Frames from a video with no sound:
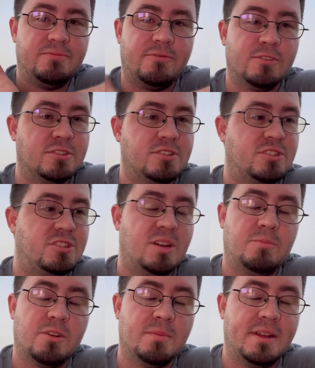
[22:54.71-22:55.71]
for
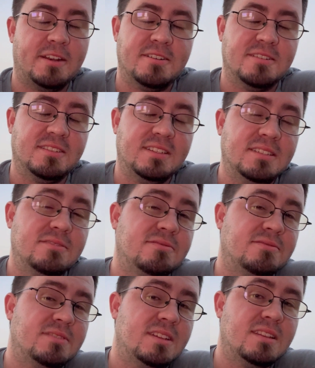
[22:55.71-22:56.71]
somewhere better to live
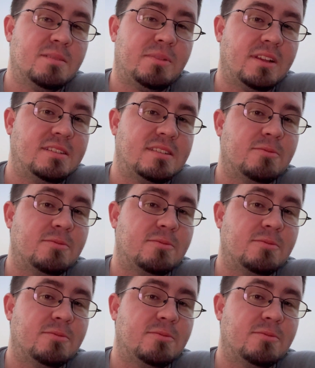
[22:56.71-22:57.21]
than the place